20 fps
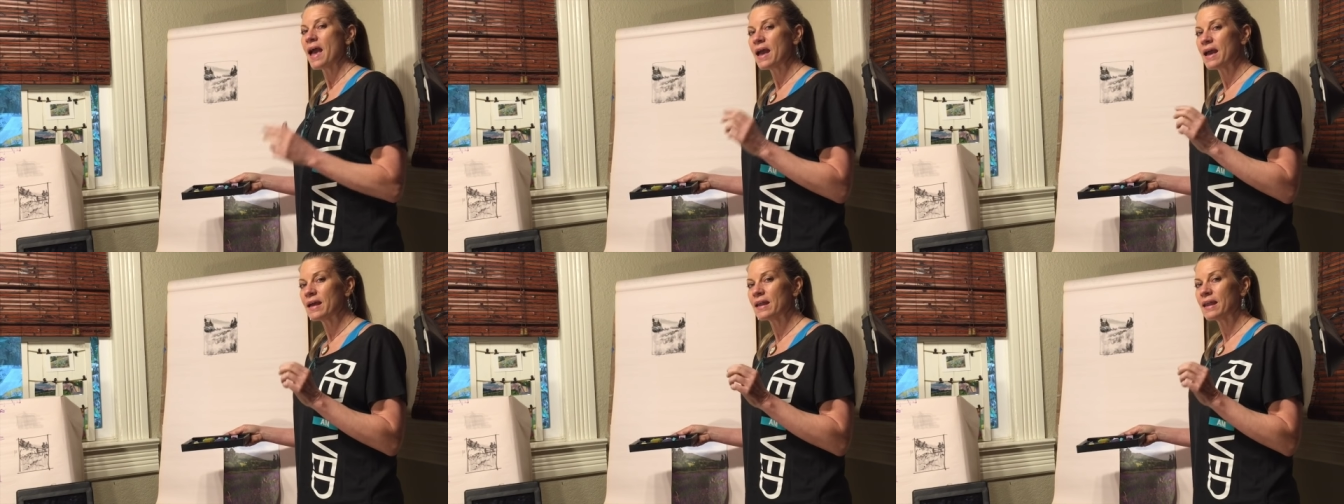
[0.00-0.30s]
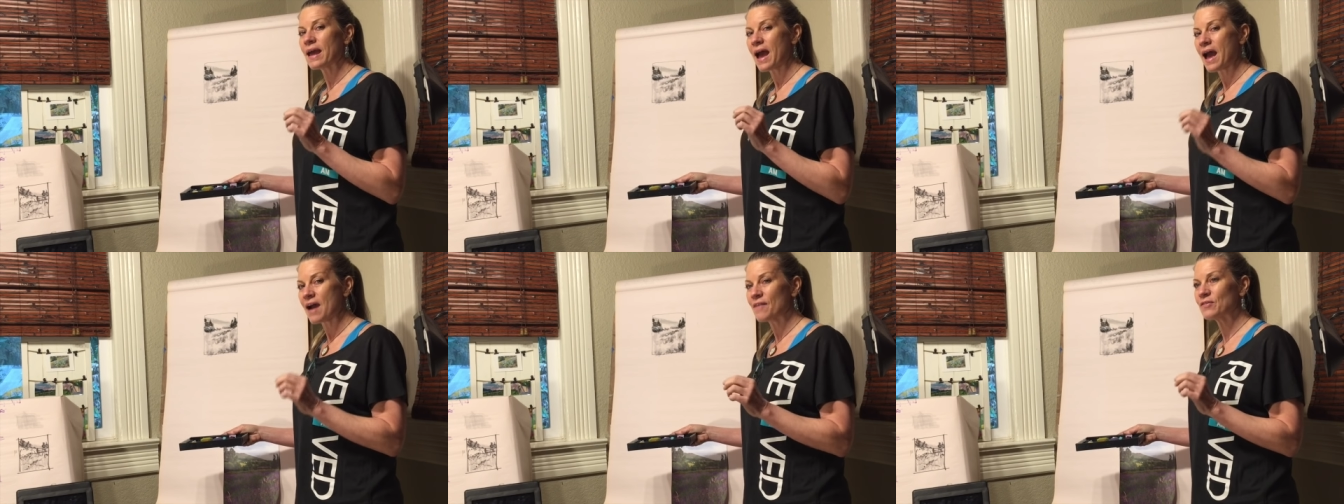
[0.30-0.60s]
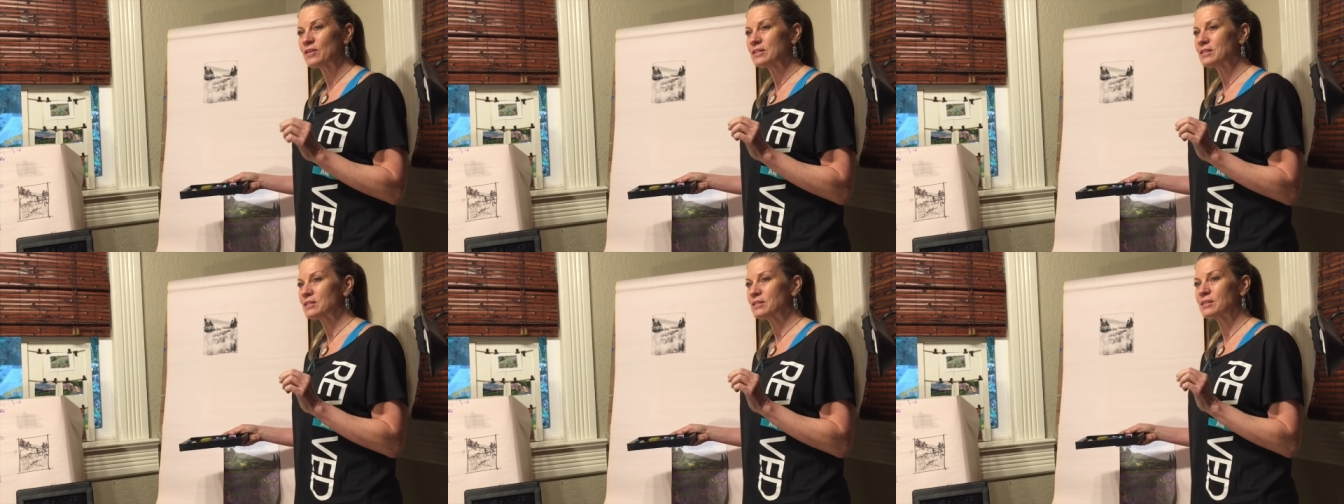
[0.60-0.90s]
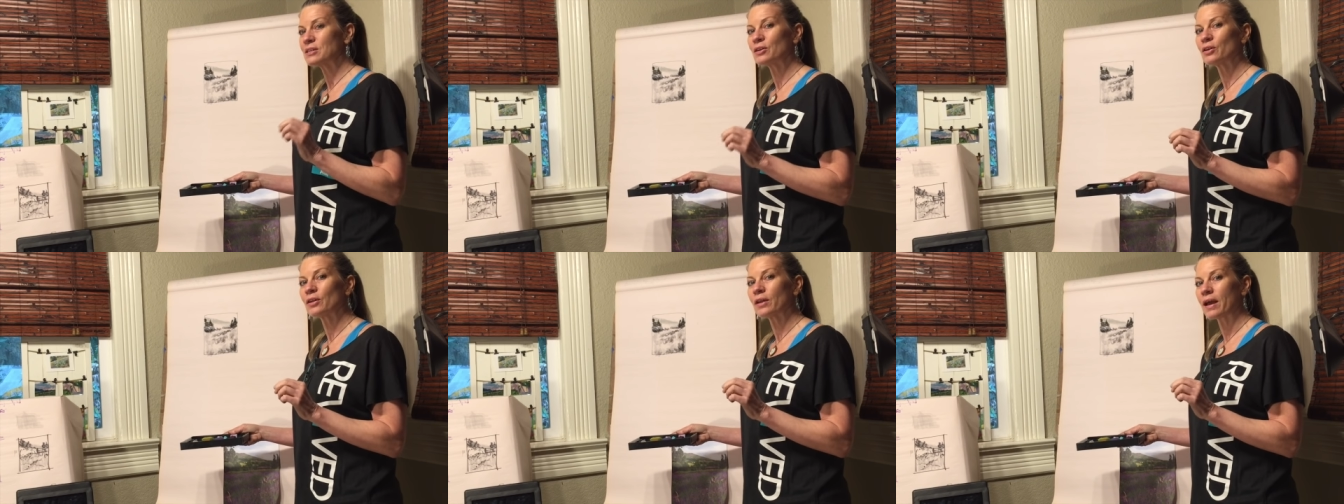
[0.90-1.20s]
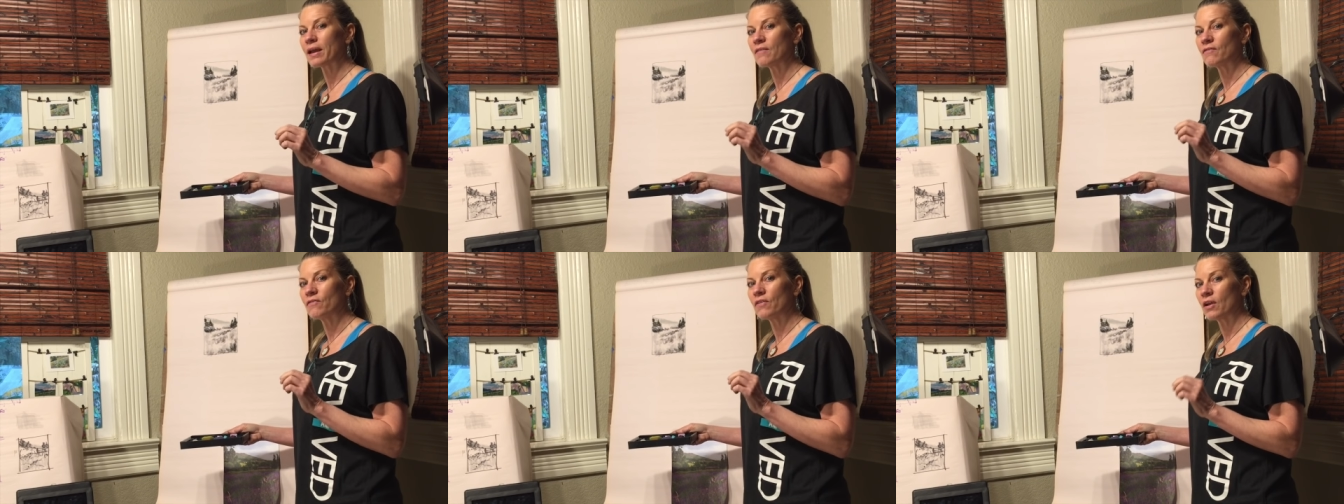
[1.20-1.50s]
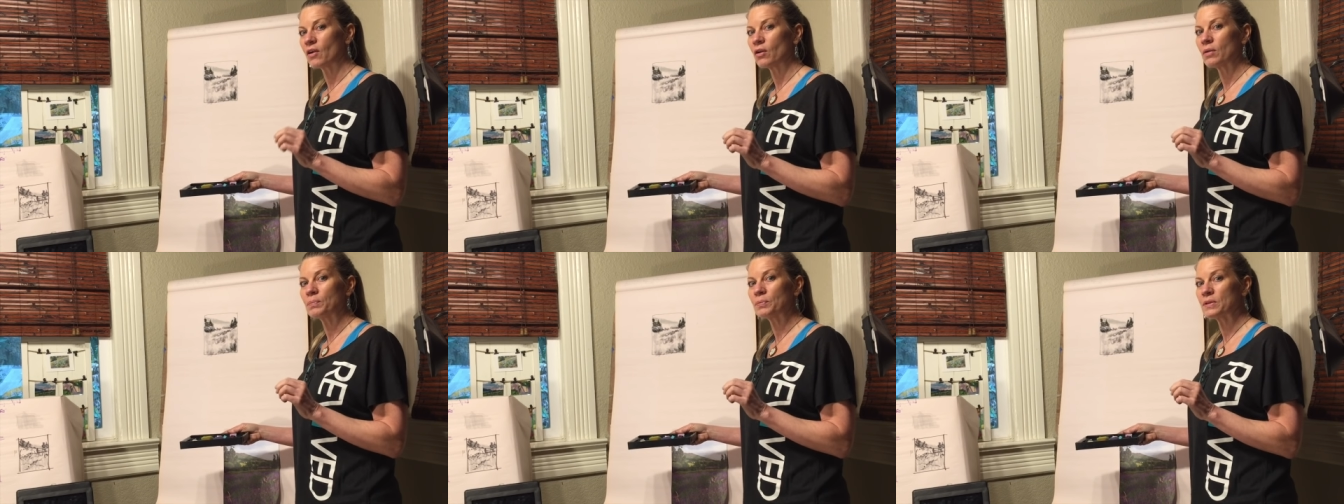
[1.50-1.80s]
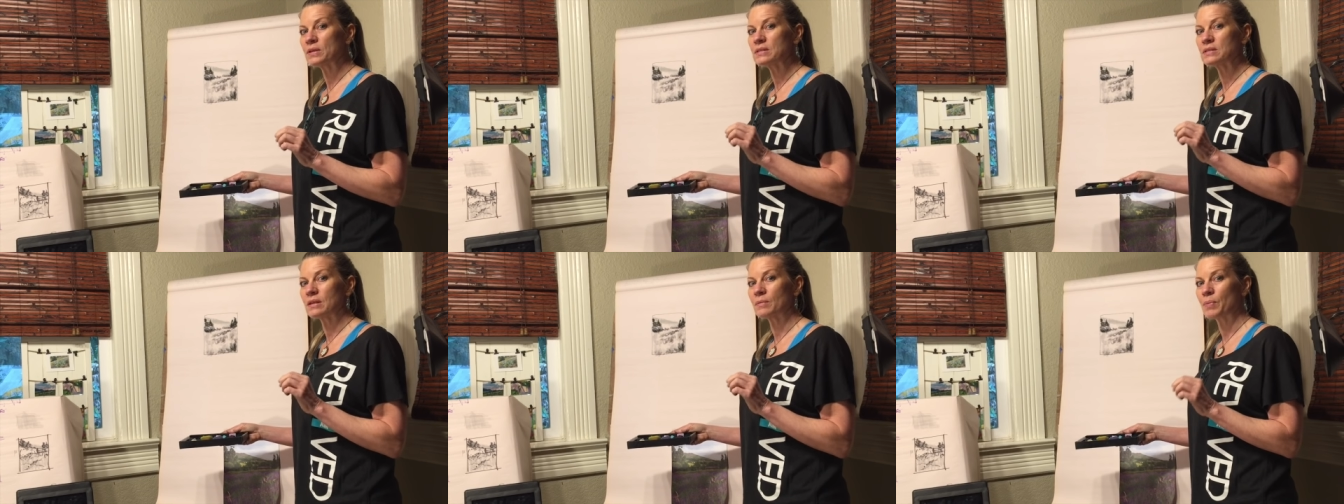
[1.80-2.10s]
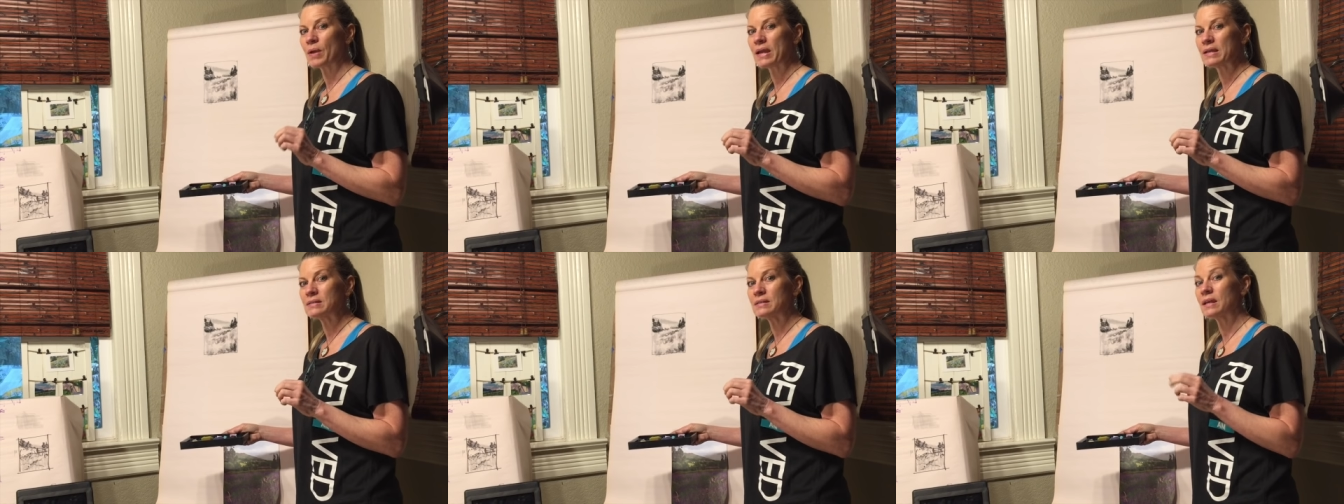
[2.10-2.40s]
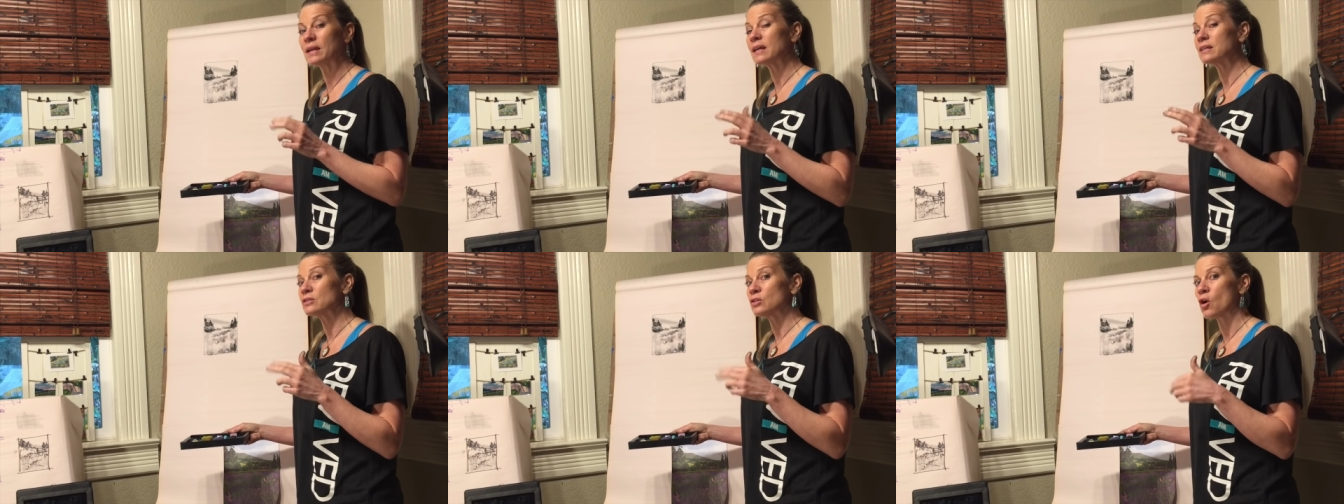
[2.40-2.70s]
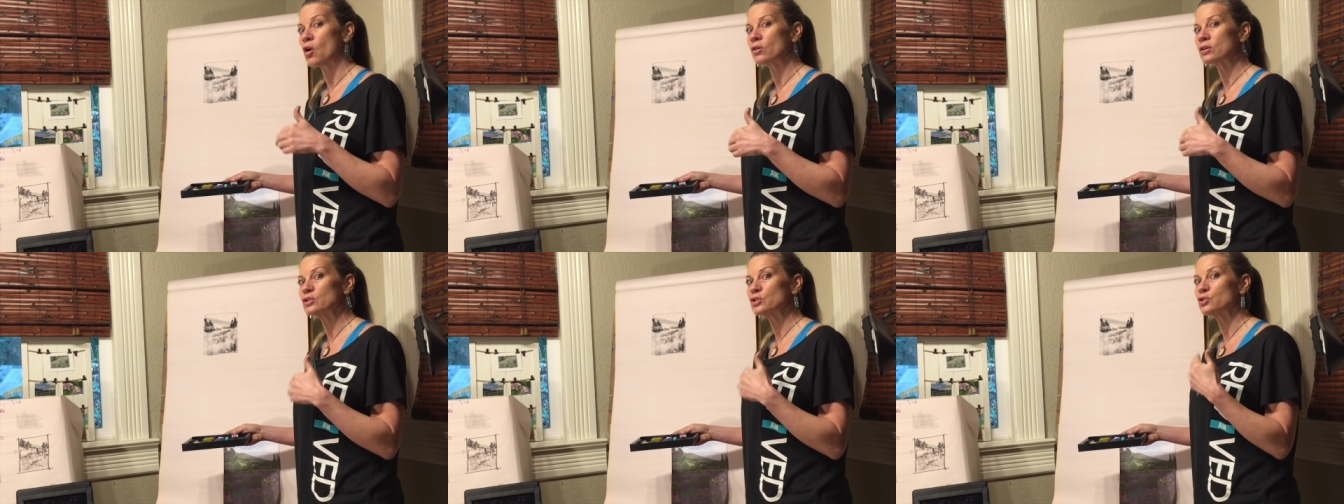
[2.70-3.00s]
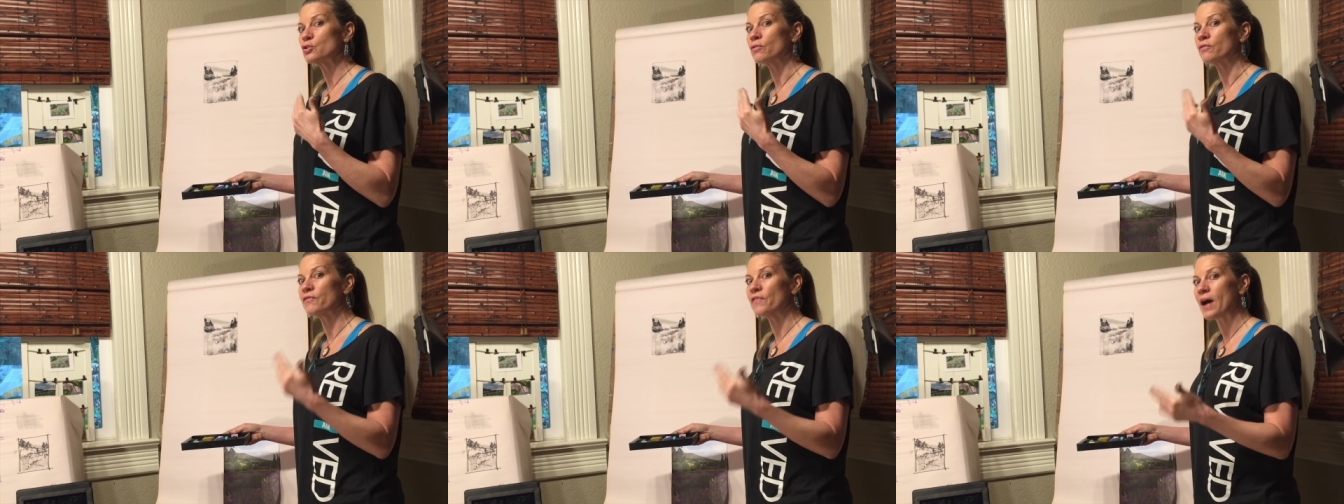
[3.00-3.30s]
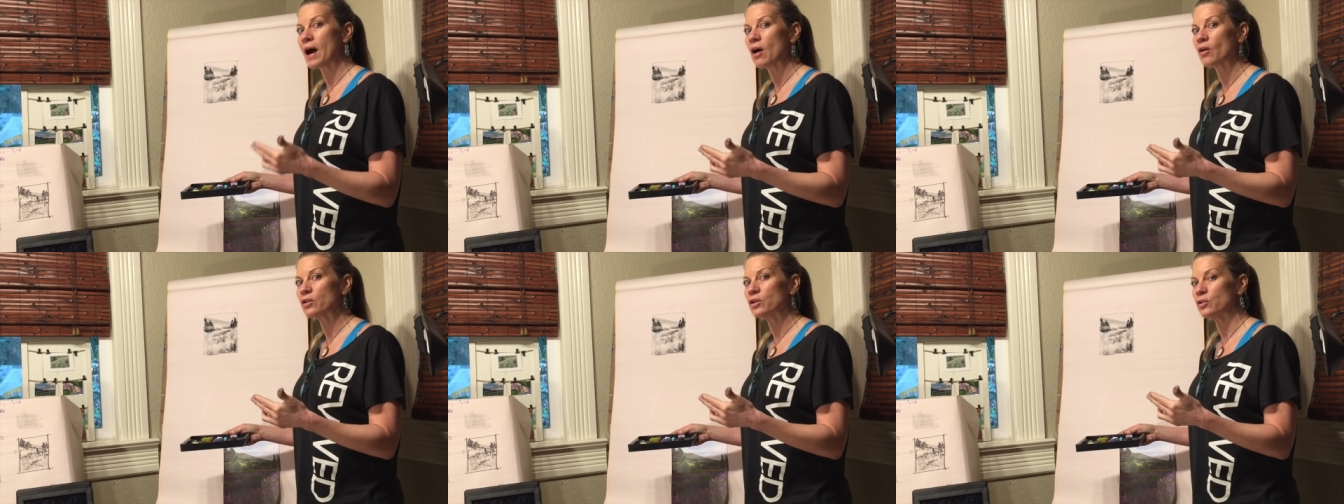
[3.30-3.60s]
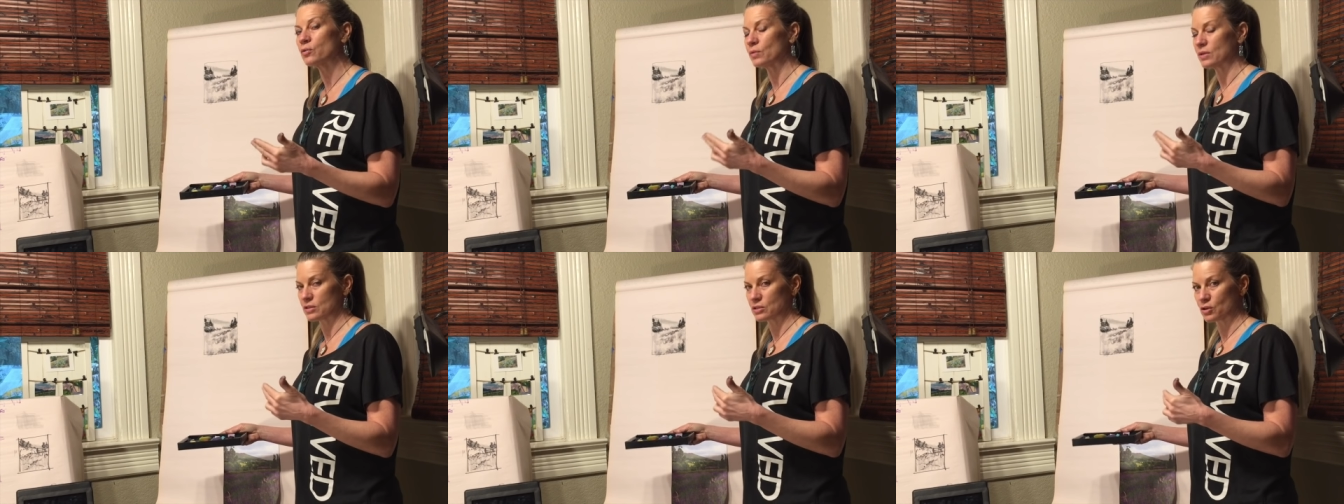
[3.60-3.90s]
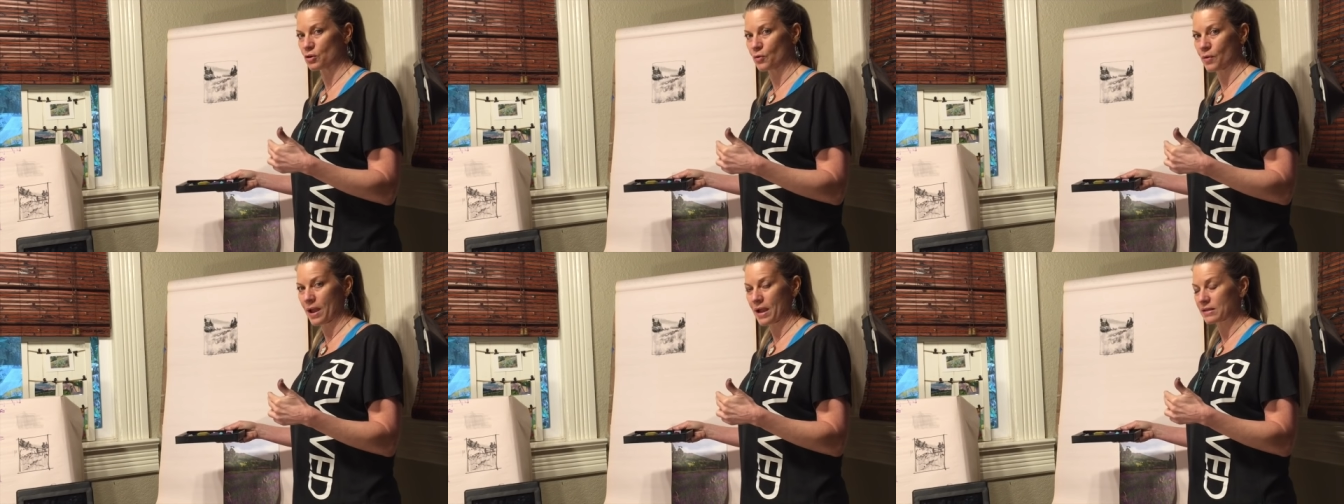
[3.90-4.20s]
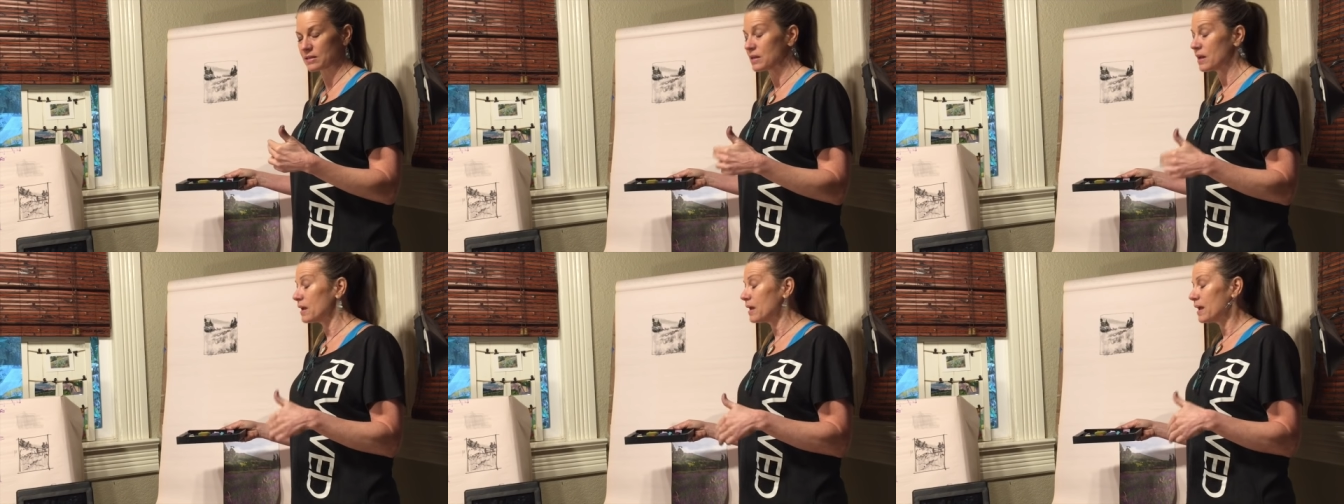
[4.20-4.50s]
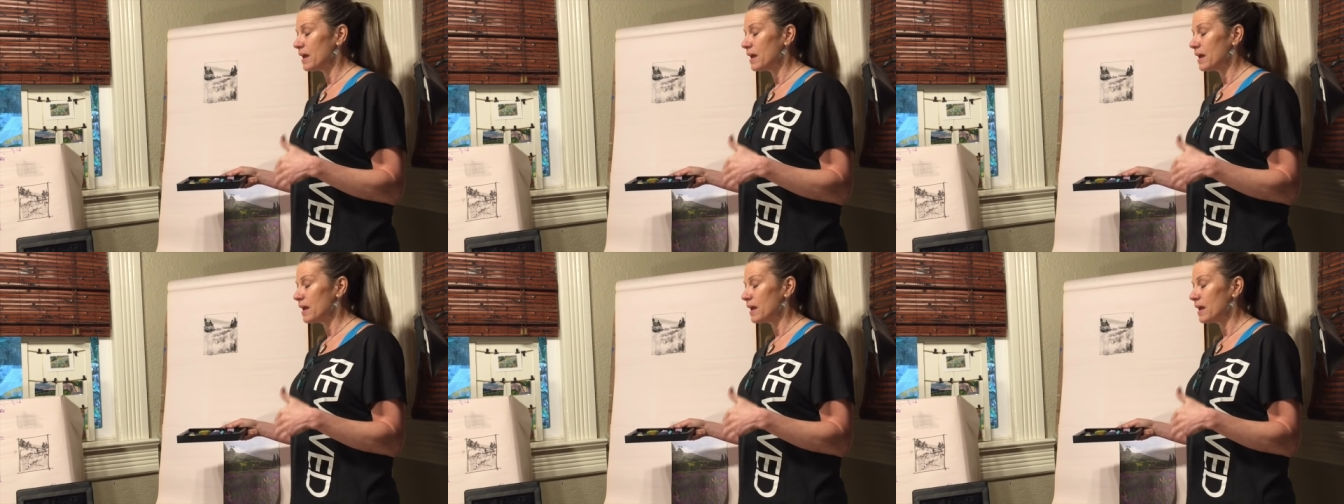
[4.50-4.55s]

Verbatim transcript: and have it still a very pleasing painting as long as your value is correct.